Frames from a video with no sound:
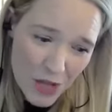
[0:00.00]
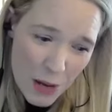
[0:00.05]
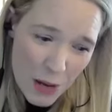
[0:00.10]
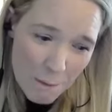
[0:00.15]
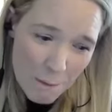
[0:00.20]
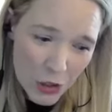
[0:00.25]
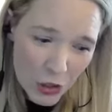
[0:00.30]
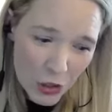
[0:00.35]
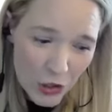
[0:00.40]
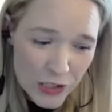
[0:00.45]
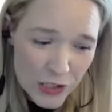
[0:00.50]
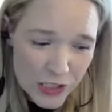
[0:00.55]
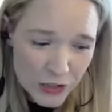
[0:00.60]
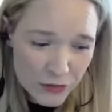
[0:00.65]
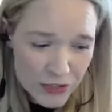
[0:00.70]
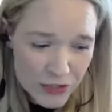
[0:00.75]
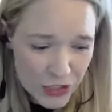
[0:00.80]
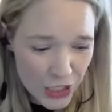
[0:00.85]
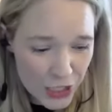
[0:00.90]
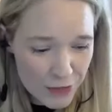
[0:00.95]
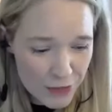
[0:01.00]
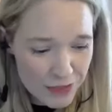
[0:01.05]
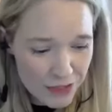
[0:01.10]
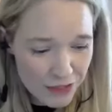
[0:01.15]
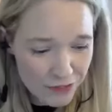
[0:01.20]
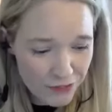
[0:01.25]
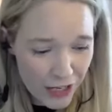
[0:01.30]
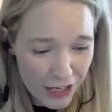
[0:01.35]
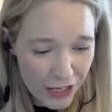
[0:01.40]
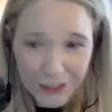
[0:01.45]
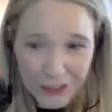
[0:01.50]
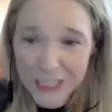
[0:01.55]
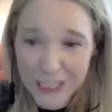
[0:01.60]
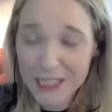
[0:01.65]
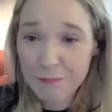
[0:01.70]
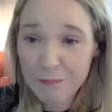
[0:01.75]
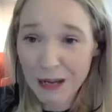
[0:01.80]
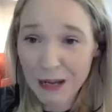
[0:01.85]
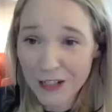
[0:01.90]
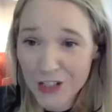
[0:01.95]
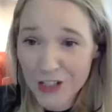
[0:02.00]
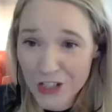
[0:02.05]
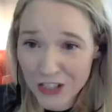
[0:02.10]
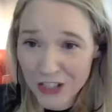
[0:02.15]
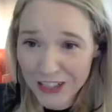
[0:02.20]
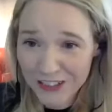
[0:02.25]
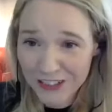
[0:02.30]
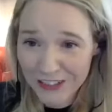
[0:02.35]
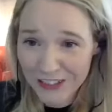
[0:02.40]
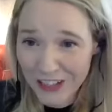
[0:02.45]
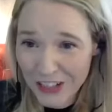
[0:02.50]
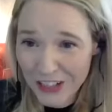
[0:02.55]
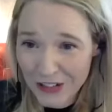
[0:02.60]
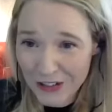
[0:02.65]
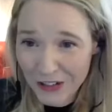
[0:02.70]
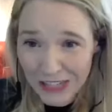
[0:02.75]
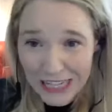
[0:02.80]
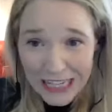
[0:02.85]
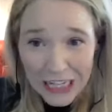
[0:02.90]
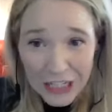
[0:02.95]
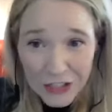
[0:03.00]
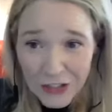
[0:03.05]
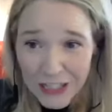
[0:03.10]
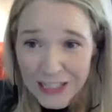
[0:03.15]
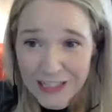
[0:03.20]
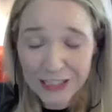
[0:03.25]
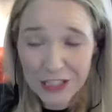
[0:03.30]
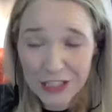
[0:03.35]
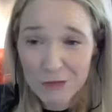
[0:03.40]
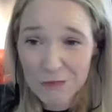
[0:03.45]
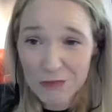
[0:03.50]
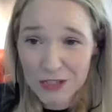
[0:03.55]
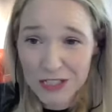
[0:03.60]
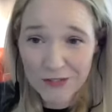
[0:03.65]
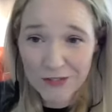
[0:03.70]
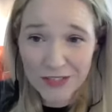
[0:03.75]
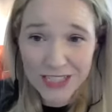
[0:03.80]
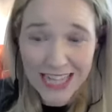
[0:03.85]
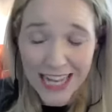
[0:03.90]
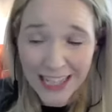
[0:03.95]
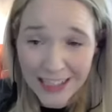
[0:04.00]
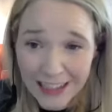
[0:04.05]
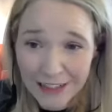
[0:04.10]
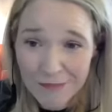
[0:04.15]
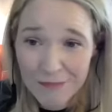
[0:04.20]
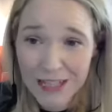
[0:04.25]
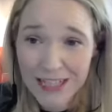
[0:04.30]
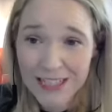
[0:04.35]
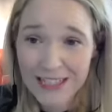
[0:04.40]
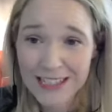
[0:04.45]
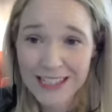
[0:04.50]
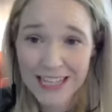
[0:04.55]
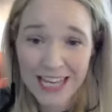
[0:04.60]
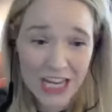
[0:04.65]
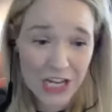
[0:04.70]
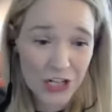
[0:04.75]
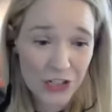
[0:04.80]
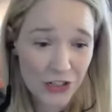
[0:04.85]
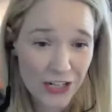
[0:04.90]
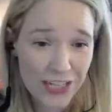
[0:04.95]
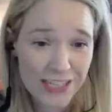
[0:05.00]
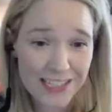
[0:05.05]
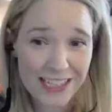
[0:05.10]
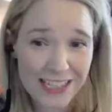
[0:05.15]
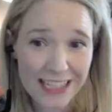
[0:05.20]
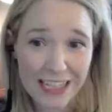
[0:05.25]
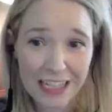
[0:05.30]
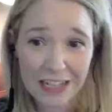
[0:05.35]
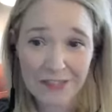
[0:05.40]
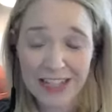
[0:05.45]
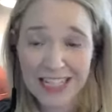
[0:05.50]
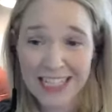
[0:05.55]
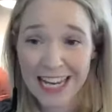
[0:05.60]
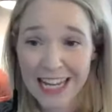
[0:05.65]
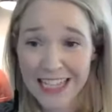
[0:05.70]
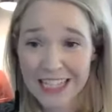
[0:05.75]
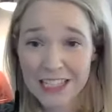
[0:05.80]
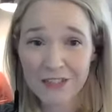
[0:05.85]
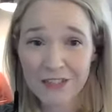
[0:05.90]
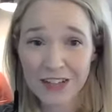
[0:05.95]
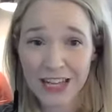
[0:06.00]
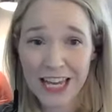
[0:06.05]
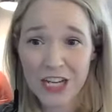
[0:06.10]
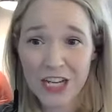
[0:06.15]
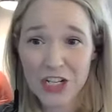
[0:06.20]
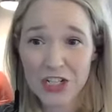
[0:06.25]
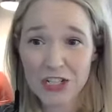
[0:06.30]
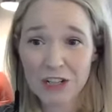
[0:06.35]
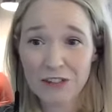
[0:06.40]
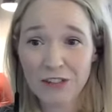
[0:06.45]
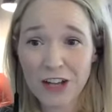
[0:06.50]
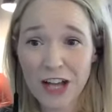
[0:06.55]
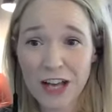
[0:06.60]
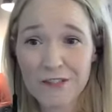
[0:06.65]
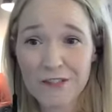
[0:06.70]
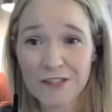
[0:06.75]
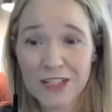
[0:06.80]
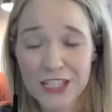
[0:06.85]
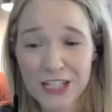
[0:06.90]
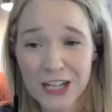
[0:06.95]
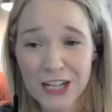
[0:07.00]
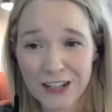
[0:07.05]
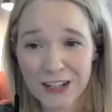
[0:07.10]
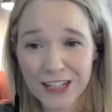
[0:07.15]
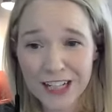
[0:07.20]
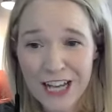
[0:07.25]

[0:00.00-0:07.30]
but also in terms of our expansion, our increasing numbers of settlements, increasing kind of intensification of livestock.